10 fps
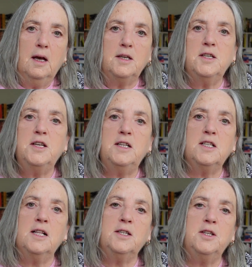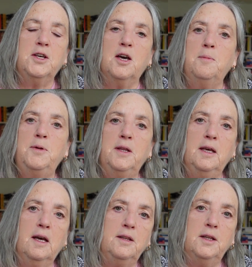As I said, it's linked to the
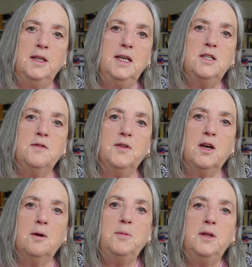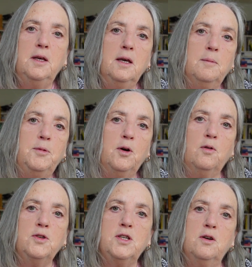company and the needs of the company, but
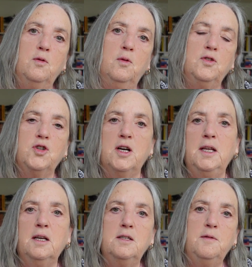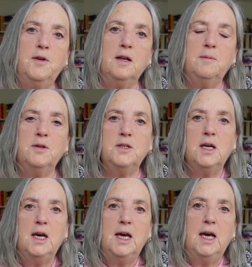also training and development.
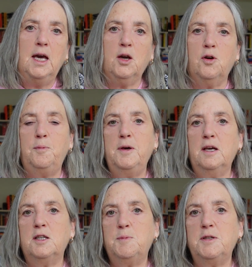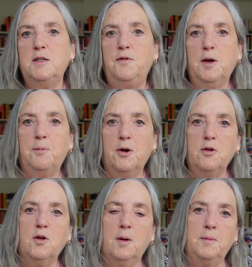It could be a specific
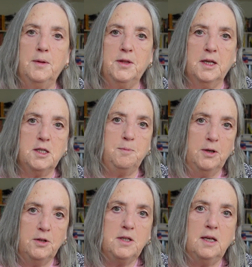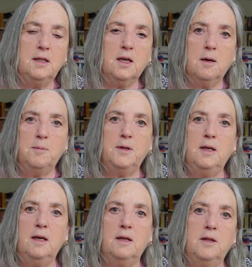program that's built in the
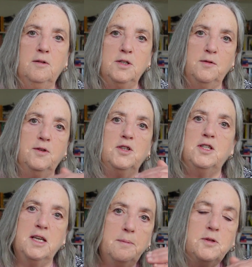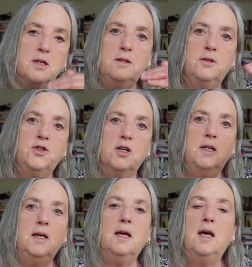company, and there are different steps in the
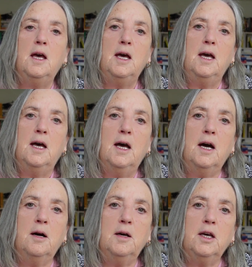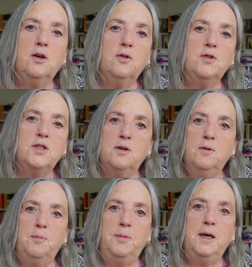training. It could
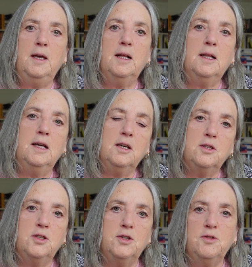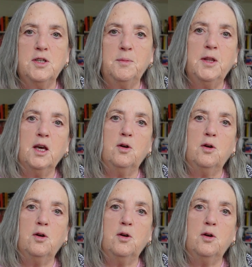also be linked to something